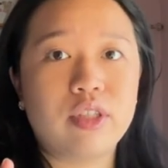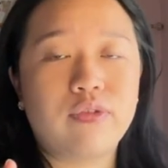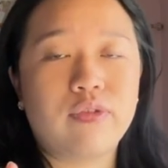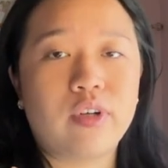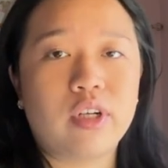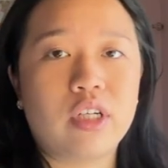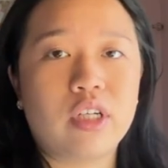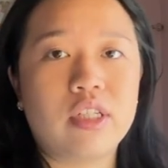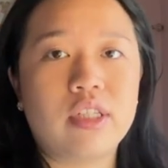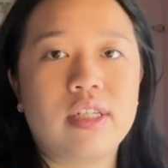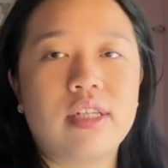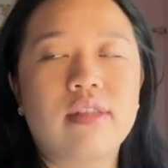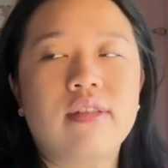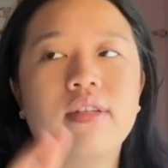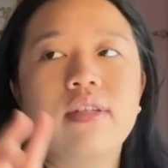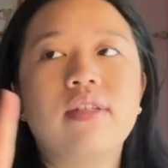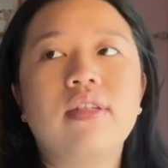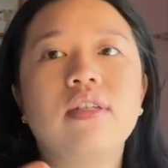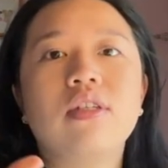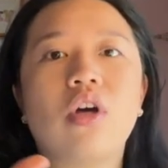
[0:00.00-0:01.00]
first, and
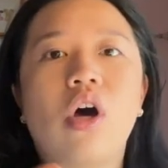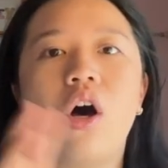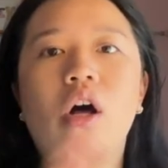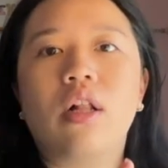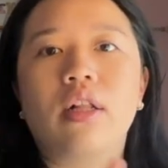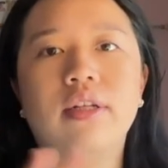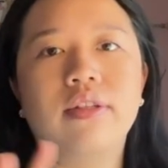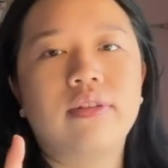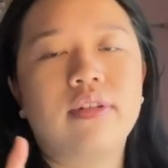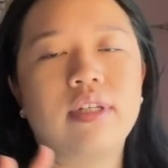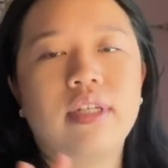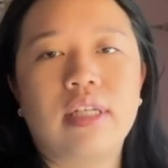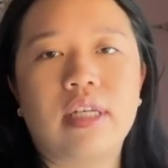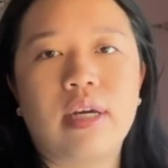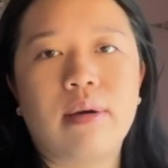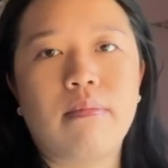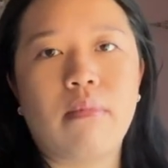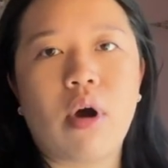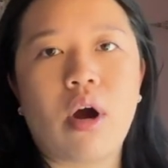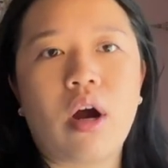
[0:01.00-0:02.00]
this is all in the
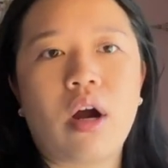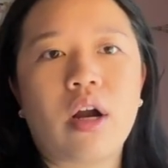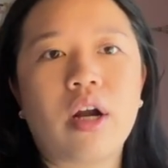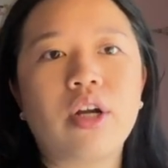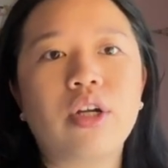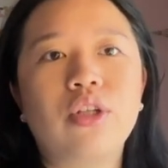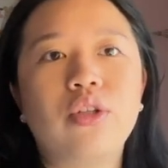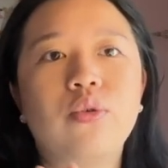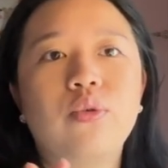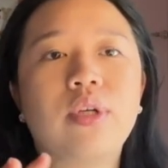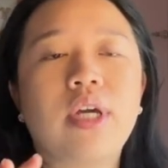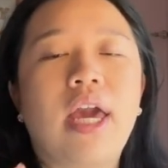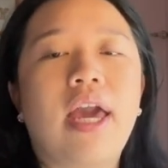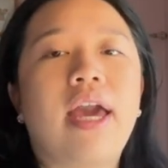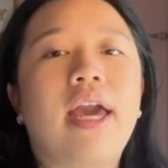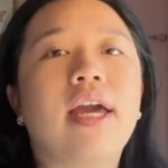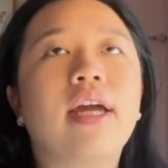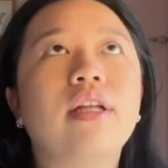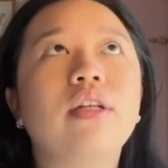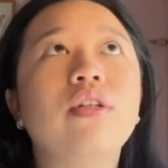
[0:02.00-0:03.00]
EMR. You
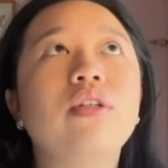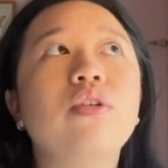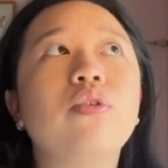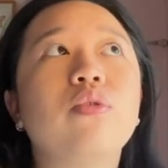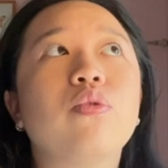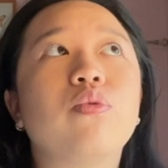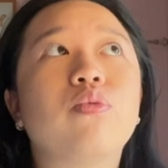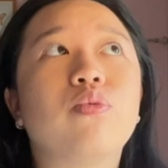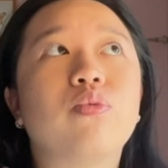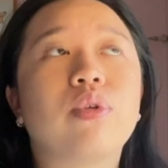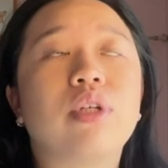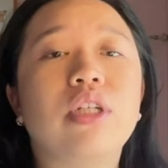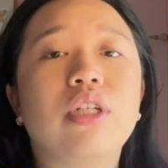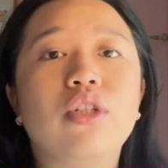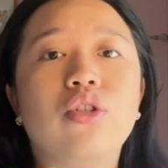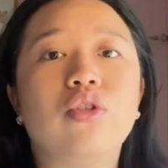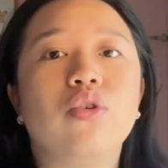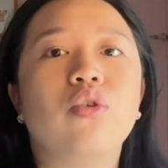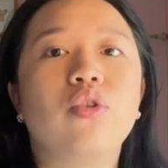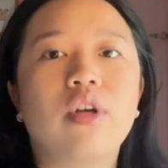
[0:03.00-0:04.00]
can
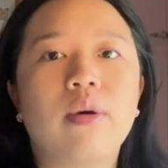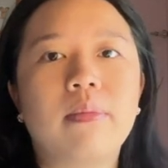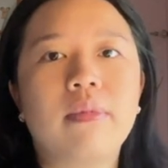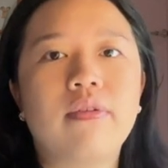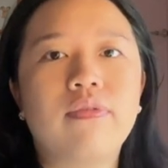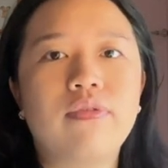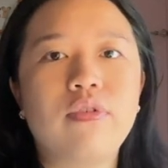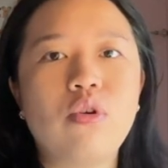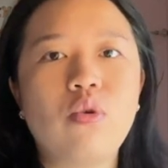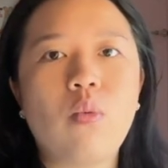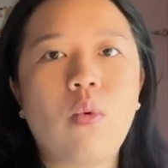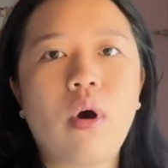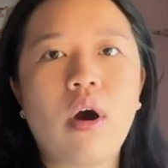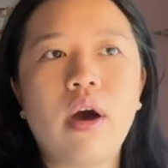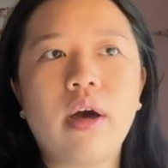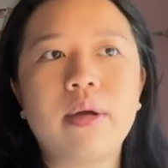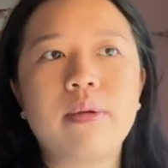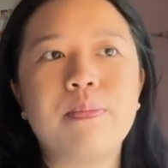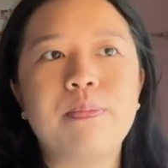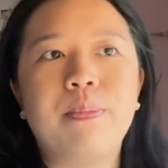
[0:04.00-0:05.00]
redo them if you
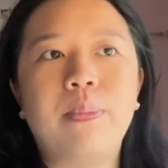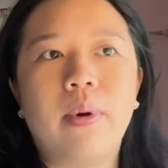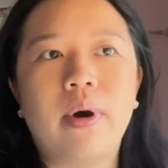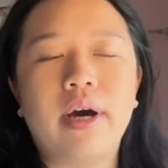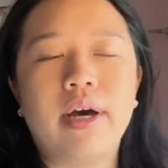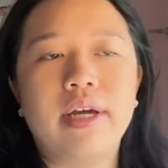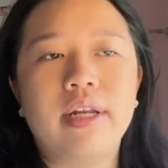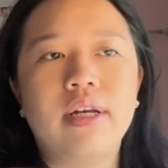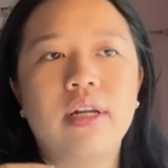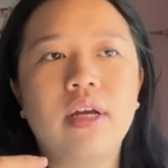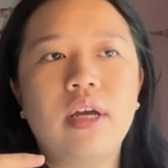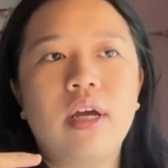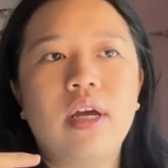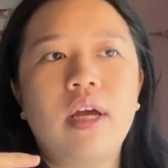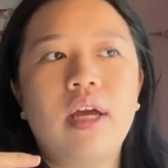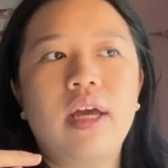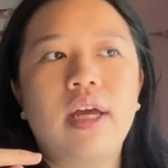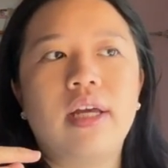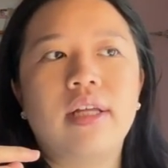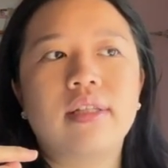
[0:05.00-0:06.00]
want, but
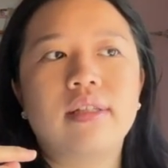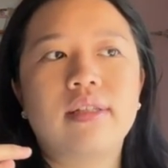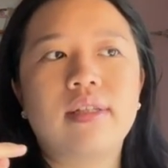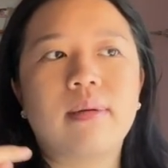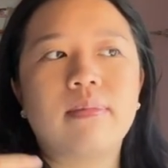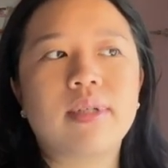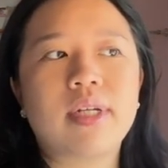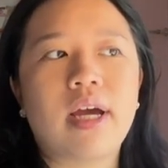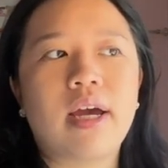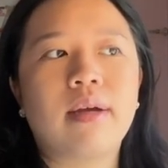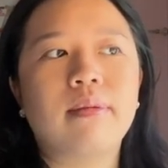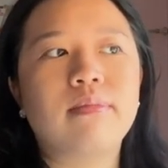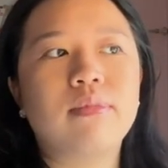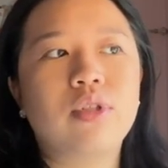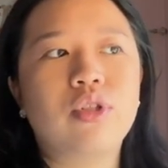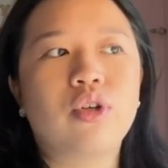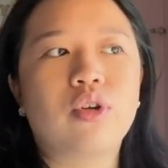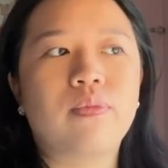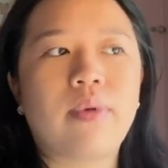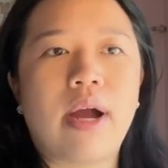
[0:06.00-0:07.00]

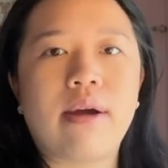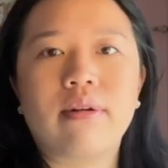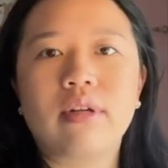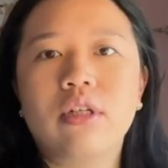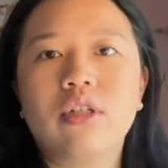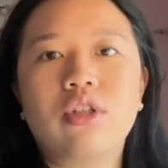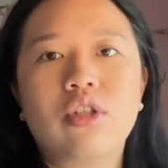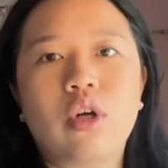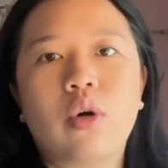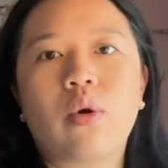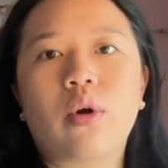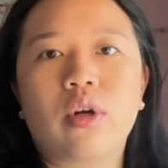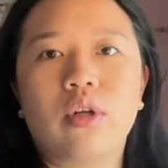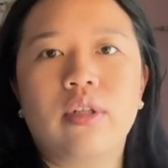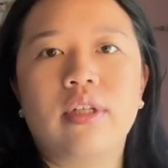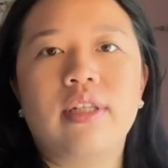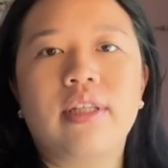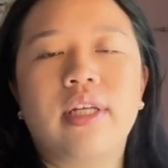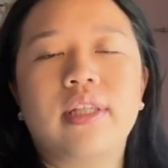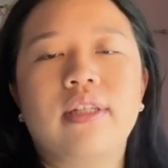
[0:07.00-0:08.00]
sometimes you're rounding so
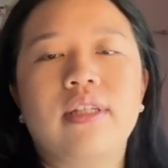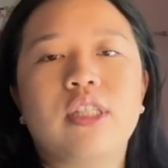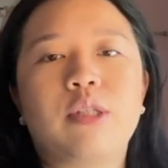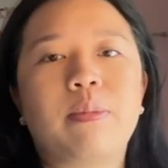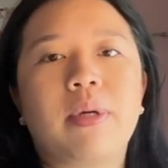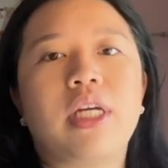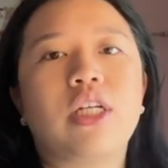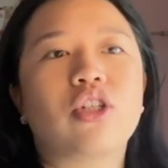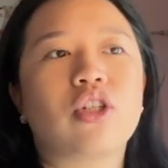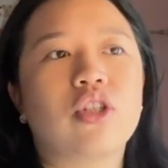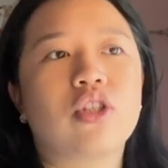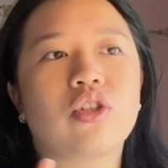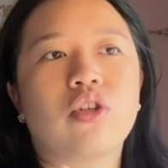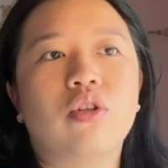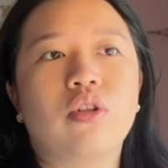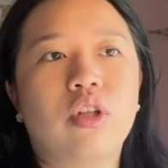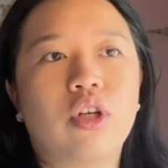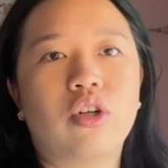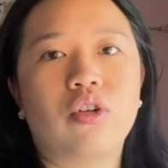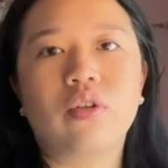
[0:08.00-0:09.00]
early that these patients
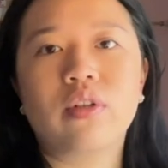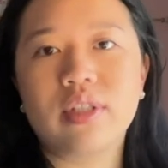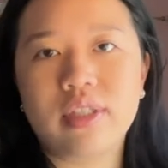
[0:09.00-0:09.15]
are literally